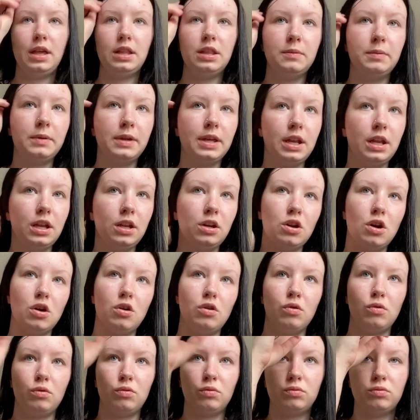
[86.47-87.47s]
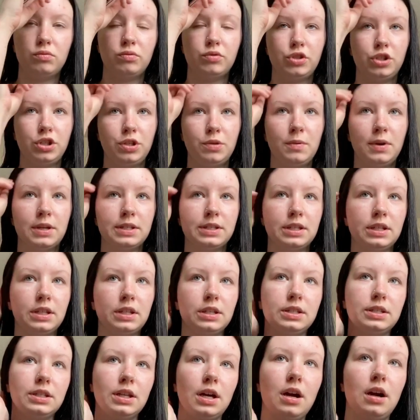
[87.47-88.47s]
beginning, no, she
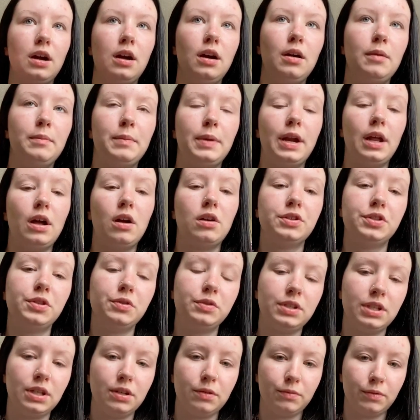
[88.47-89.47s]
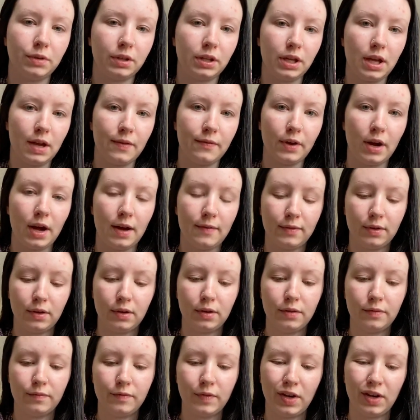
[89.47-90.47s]
wasn't, but I also didn't really ever have
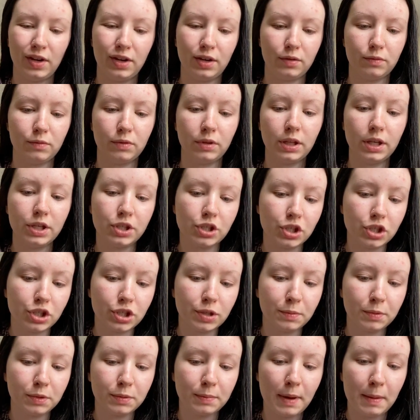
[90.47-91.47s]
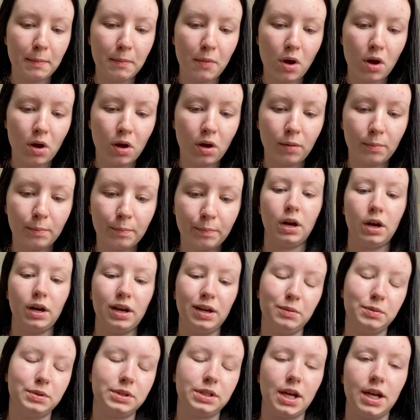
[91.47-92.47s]
a very good relationship with my mom.
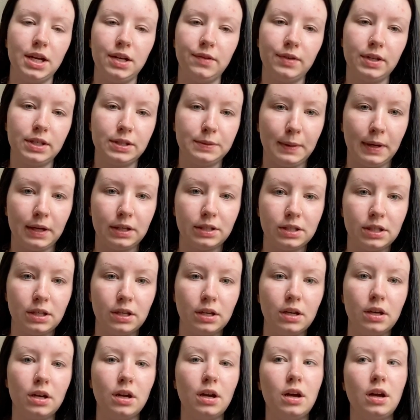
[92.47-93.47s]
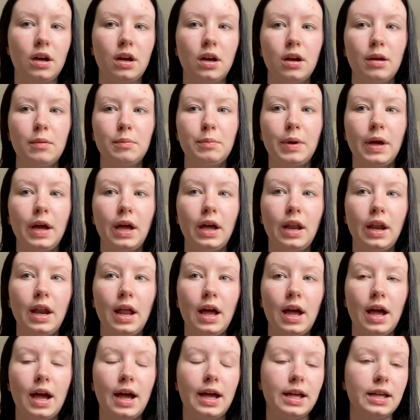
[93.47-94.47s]
It was kind of expected, but
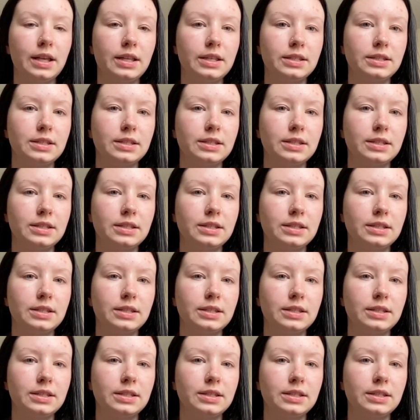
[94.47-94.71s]
as